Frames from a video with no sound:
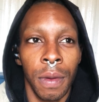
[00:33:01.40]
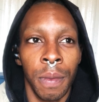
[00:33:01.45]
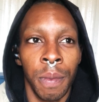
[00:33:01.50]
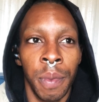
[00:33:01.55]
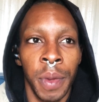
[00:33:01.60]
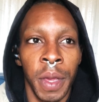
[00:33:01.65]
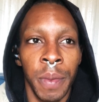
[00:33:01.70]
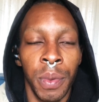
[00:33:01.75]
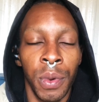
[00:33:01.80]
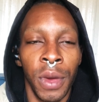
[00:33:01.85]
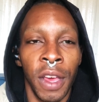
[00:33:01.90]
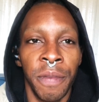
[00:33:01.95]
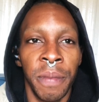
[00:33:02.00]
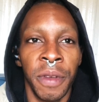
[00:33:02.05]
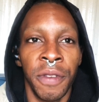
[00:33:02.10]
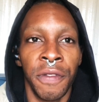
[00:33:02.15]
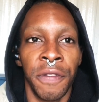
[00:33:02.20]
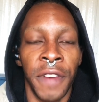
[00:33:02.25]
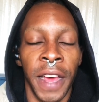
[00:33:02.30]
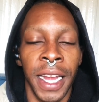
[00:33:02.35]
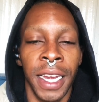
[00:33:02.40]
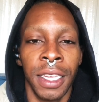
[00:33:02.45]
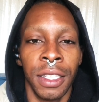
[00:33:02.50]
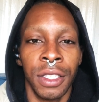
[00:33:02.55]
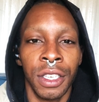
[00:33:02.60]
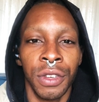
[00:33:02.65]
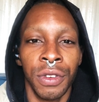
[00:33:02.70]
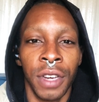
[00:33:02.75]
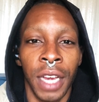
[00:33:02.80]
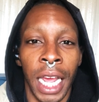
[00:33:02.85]
people have been fighting to
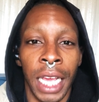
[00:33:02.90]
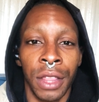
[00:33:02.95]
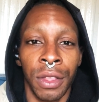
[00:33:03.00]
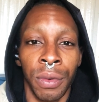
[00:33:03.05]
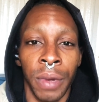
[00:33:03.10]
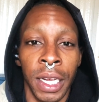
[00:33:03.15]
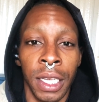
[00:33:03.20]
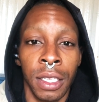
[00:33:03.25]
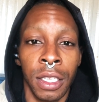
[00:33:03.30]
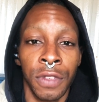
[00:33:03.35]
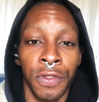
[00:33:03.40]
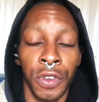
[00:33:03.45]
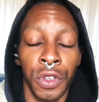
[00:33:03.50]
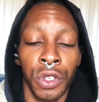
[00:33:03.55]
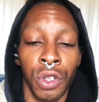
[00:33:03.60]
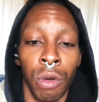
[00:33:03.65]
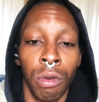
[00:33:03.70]
unite the races for so